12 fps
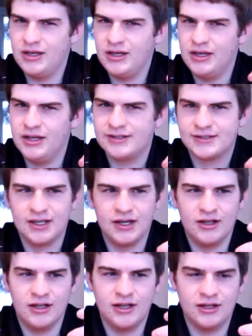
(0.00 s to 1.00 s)
It's
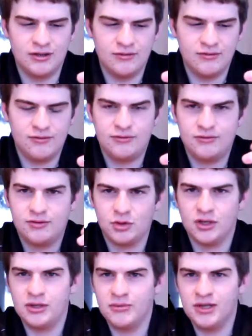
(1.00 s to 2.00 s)
like
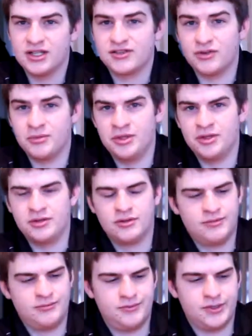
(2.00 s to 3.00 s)
20 minutes from here,
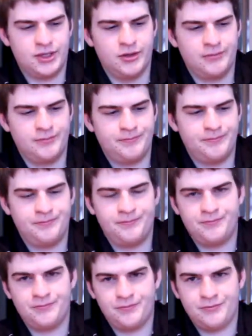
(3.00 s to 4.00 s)
so
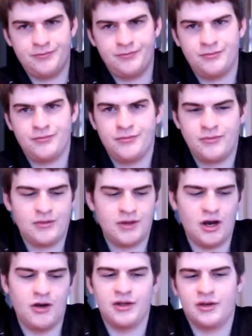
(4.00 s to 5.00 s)

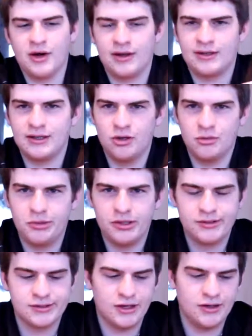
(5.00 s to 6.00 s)
I already cracked it
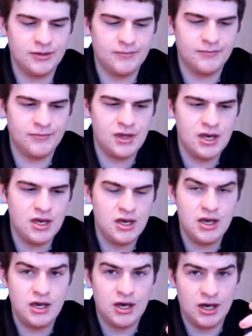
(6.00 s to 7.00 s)
open. Sorry.
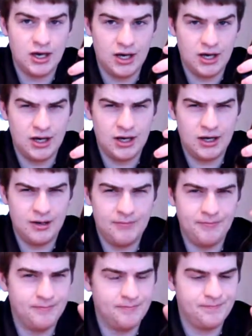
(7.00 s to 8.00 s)

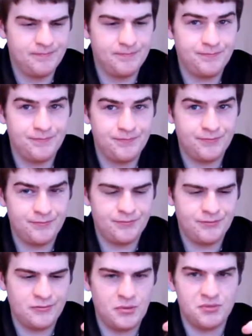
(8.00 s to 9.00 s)
I'm
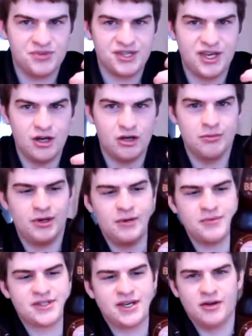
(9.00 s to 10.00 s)
scared, man.
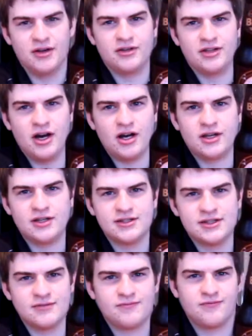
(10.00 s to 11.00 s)
I'm scared to talk because
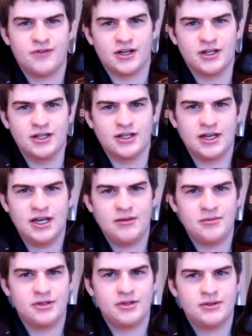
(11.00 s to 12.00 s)
of the fucking
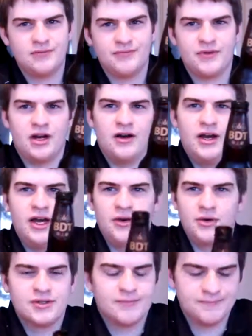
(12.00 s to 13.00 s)
camera. Alright,
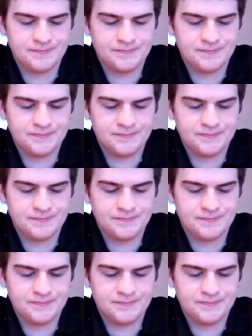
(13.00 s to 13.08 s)
anyways.